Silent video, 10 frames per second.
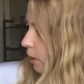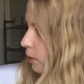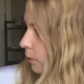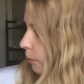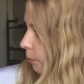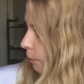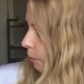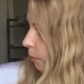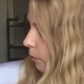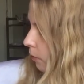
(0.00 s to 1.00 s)

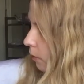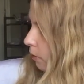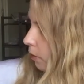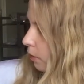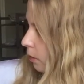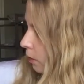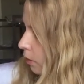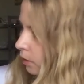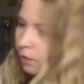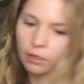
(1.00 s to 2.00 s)
it.
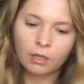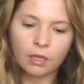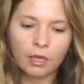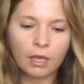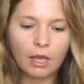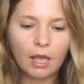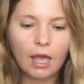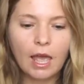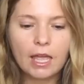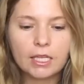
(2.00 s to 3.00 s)

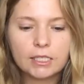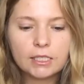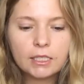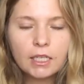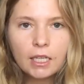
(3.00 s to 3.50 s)
And